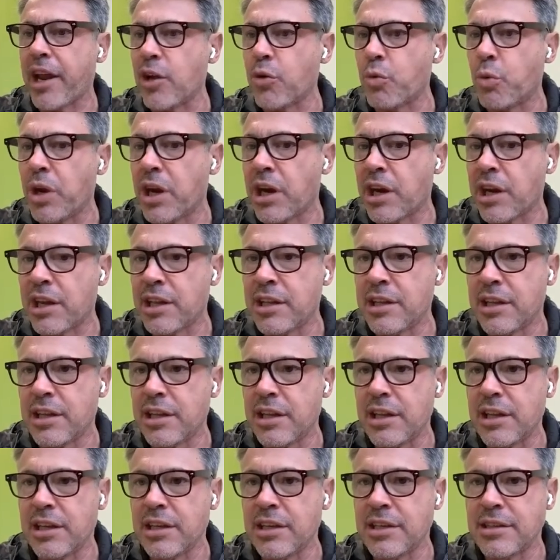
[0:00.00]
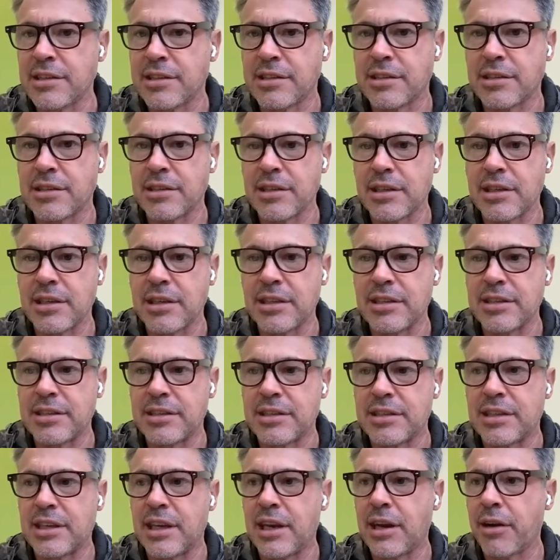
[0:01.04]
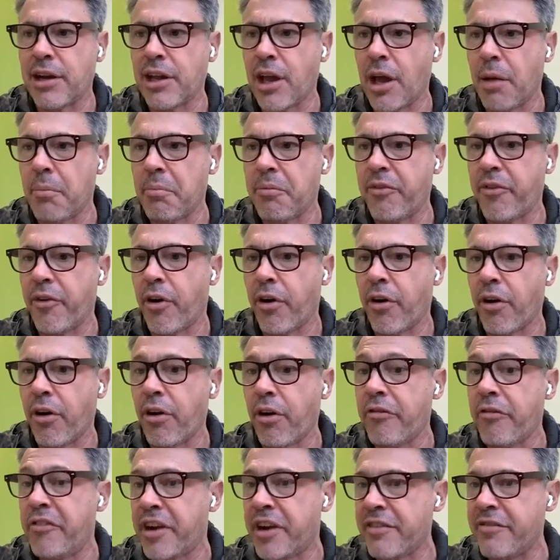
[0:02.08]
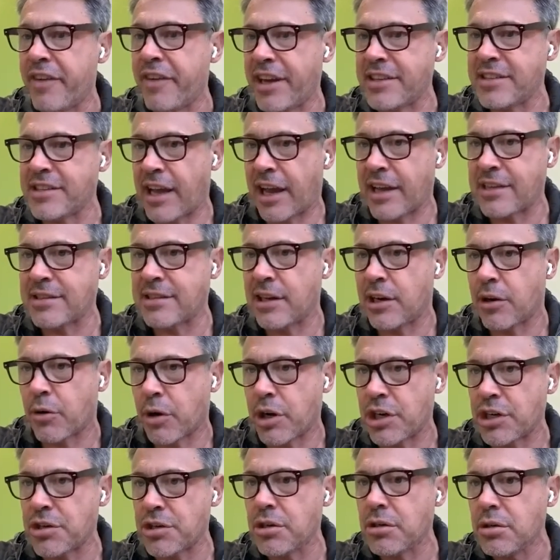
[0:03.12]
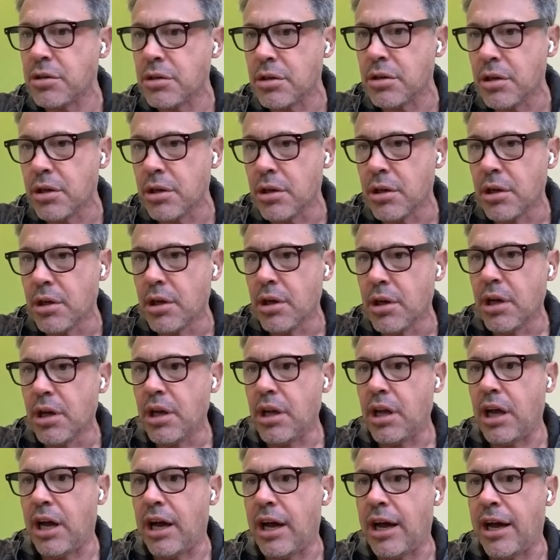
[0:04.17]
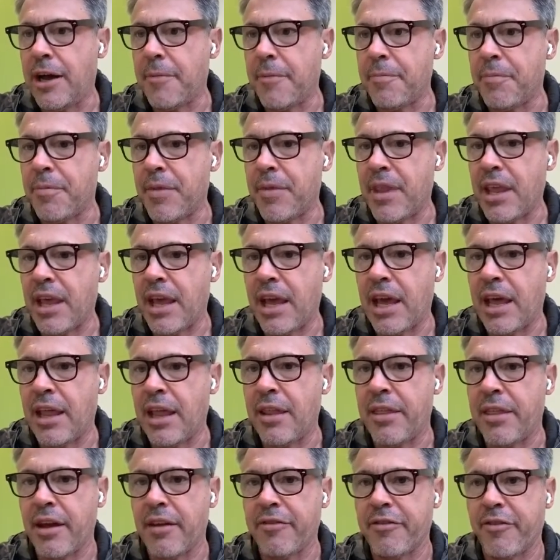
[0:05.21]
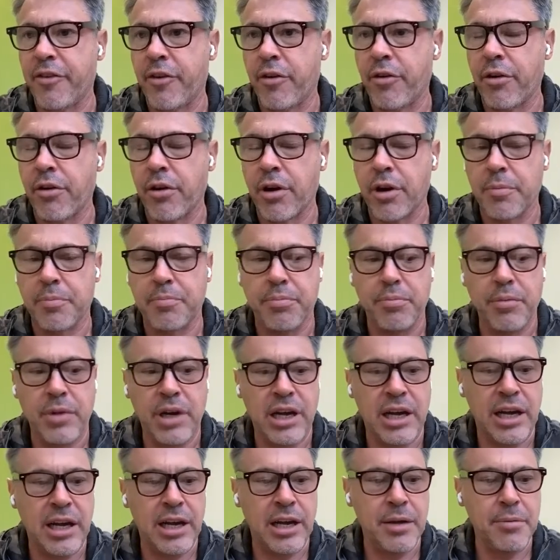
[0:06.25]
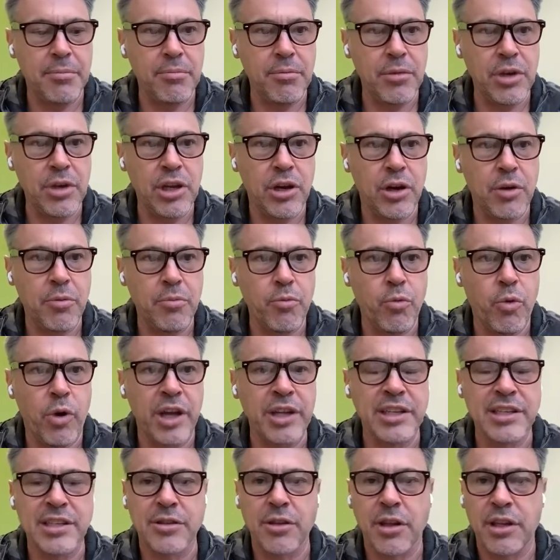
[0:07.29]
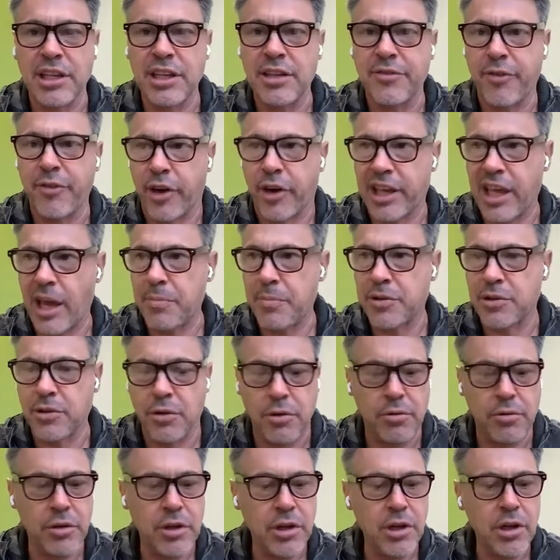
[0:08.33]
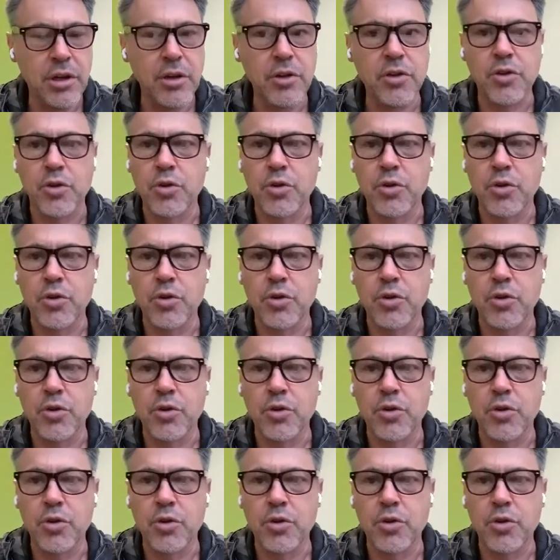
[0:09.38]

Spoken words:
market we are in is gearing up for a very fast acceleration, and therefore one is the need for capital,